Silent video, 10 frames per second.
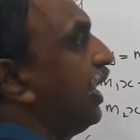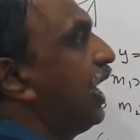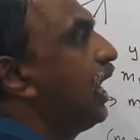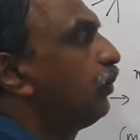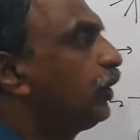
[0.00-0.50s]

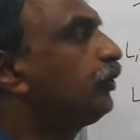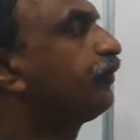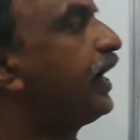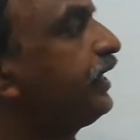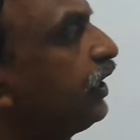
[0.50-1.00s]
I want to
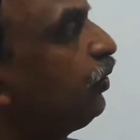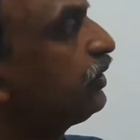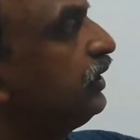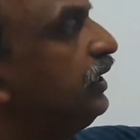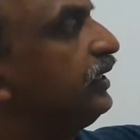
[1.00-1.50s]
find
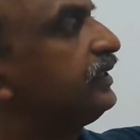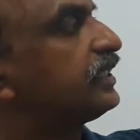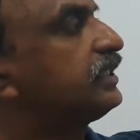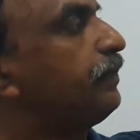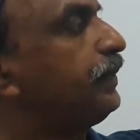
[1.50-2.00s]
out
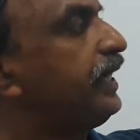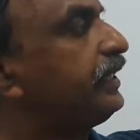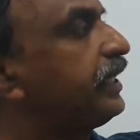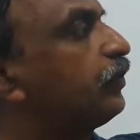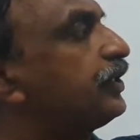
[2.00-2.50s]
the
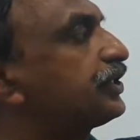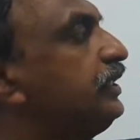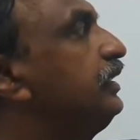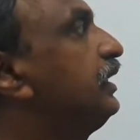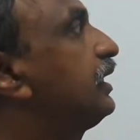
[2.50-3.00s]
separate equation